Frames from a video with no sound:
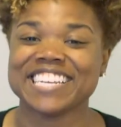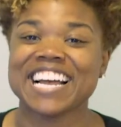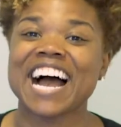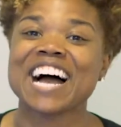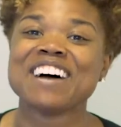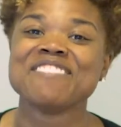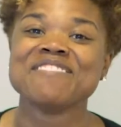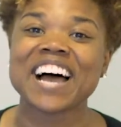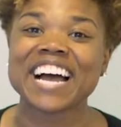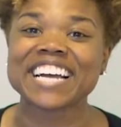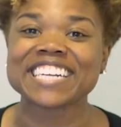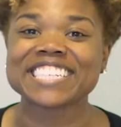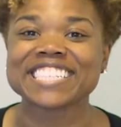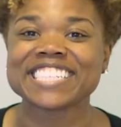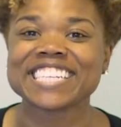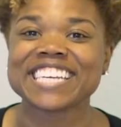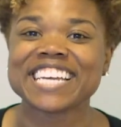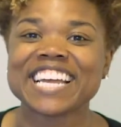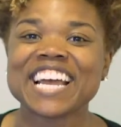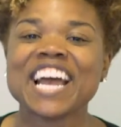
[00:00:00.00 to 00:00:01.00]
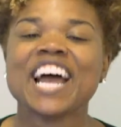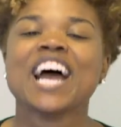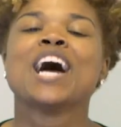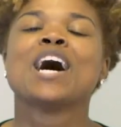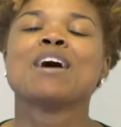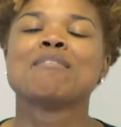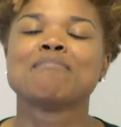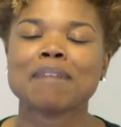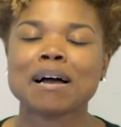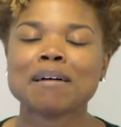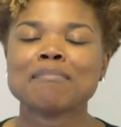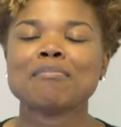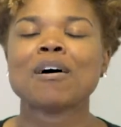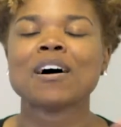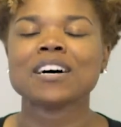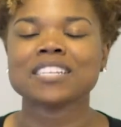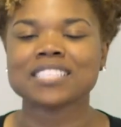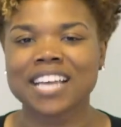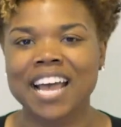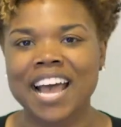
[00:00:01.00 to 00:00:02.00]
I'm actually, my
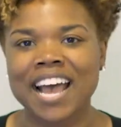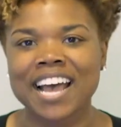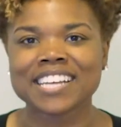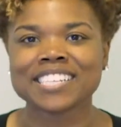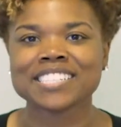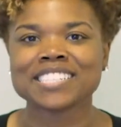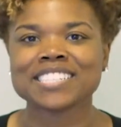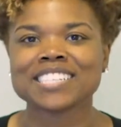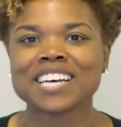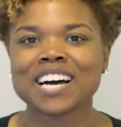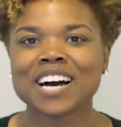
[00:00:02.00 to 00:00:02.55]
boss has